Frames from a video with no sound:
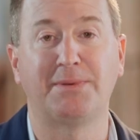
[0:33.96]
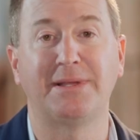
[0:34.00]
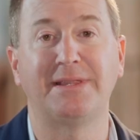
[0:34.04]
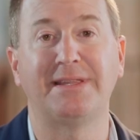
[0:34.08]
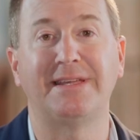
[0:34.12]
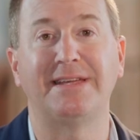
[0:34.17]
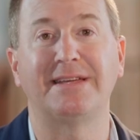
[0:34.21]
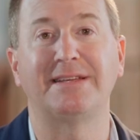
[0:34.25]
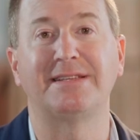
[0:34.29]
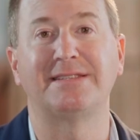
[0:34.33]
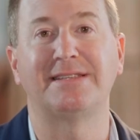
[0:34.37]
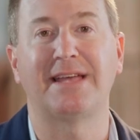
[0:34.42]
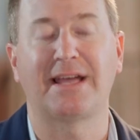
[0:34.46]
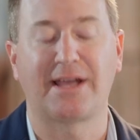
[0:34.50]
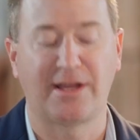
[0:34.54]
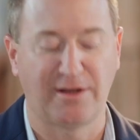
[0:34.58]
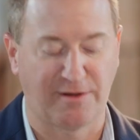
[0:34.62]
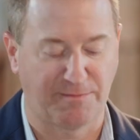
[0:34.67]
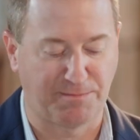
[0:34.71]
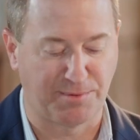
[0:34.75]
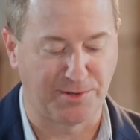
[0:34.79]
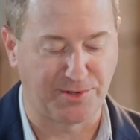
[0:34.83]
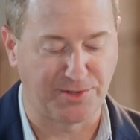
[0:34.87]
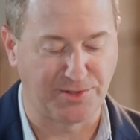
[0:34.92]
been the
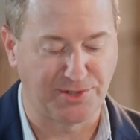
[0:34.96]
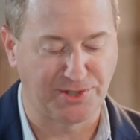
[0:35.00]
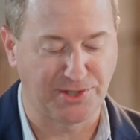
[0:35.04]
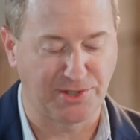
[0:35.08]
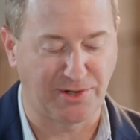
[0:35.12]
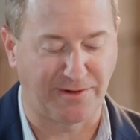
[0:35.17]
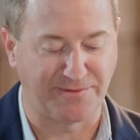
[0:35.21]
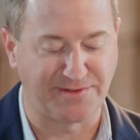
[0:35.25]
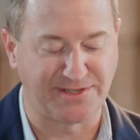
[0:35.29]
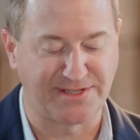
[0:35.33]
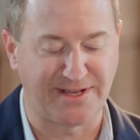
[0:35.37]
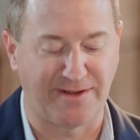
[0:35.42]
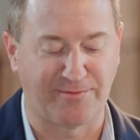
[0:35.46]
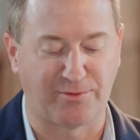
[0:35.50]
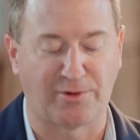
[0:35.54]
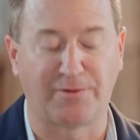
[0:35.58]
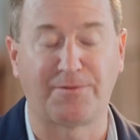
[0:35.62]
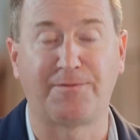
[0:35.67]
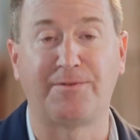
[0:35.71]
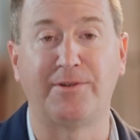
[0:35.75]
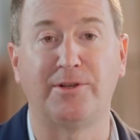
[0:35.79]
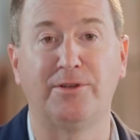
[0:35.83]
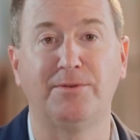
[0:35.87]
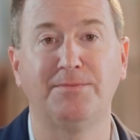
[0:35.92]
executive producer of several
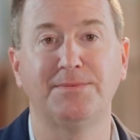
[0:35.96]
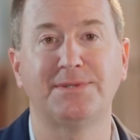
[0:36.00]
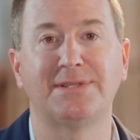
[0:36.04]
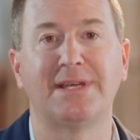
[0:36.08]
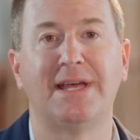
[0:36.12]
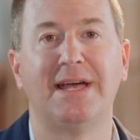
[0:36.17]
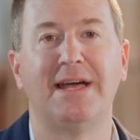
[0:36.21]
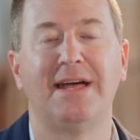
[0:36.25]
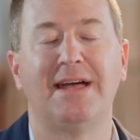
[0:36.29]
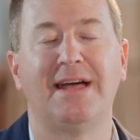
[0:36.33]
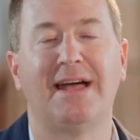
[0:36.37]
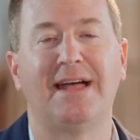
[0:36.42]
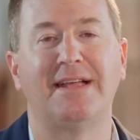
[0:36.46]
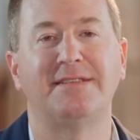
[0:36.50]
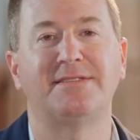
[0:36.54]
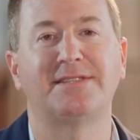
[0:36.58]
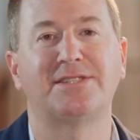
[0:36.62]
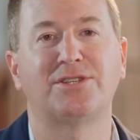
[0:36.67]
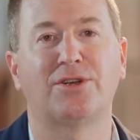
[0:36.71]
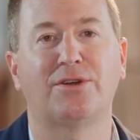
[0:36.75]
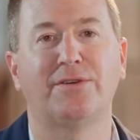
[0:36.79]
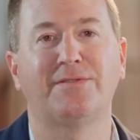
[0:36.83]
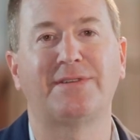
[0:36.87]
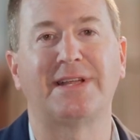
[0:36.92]
films and
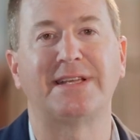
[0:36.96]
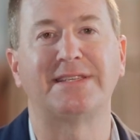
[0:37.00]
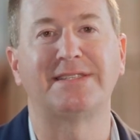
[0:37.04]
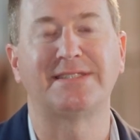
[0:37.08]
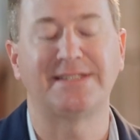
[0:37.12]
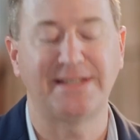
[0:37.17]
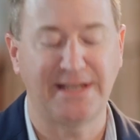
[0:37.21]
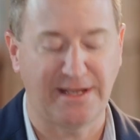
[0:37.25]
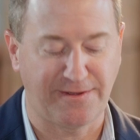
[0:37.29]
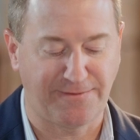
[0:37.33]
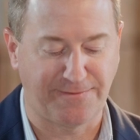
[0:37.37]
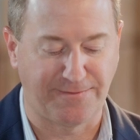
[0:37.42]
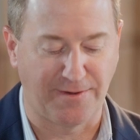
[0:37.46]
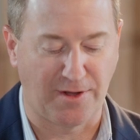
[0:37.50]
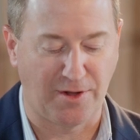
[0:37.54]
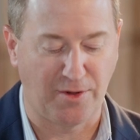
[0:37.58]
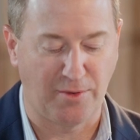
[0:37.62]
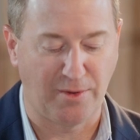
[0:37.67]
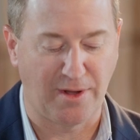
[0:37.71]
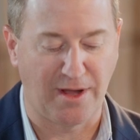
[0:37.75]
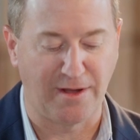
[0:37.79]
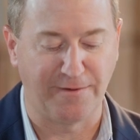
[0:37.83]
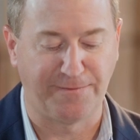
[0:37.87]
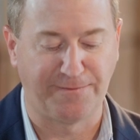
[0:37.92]
served as
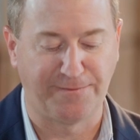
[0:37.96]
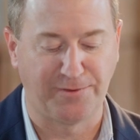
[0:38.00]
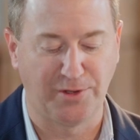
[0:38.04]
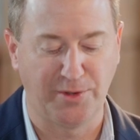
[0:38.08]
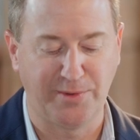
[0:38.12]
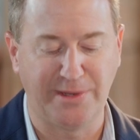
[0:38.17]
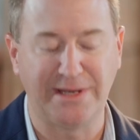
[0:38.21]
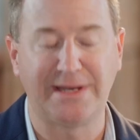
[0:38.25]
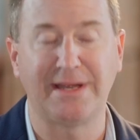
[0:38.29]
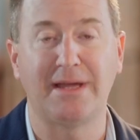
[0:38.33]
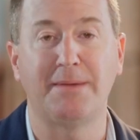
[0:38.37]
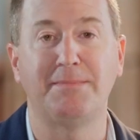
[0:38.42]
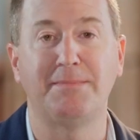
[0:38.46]
CFO of Fluid